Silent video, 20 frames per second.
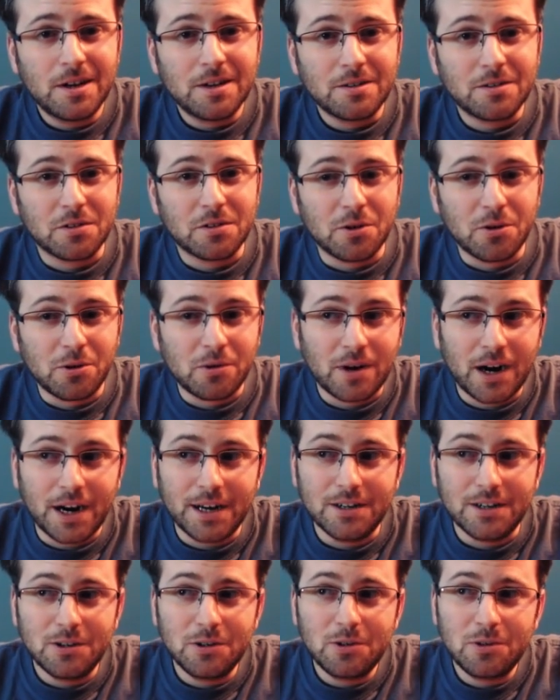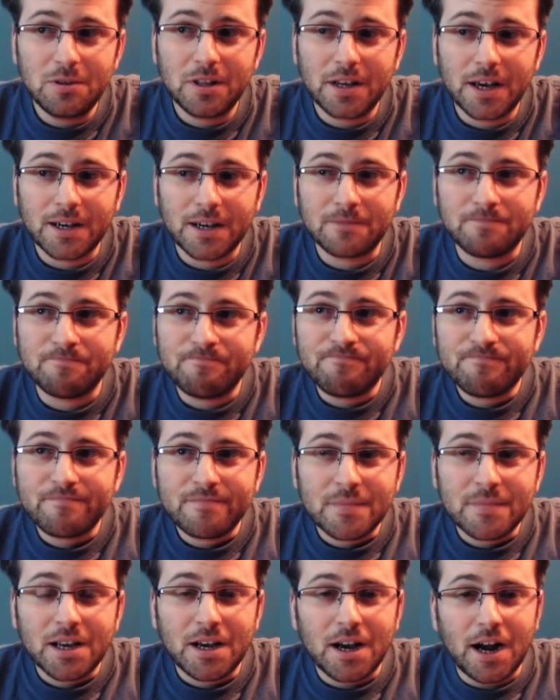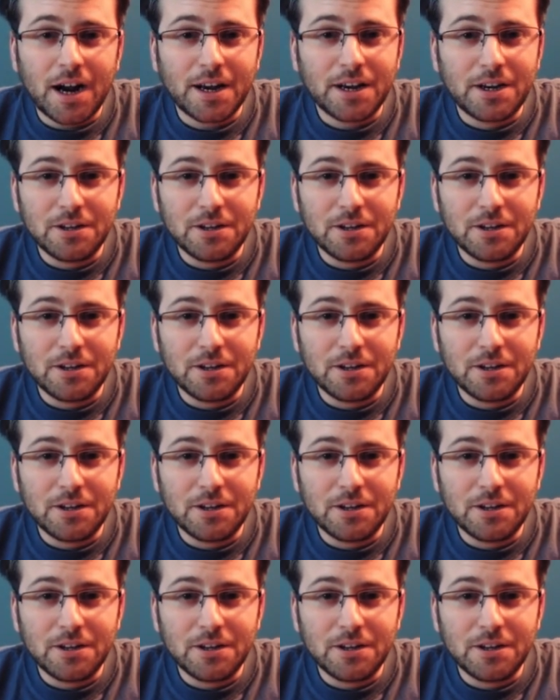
So I knew that I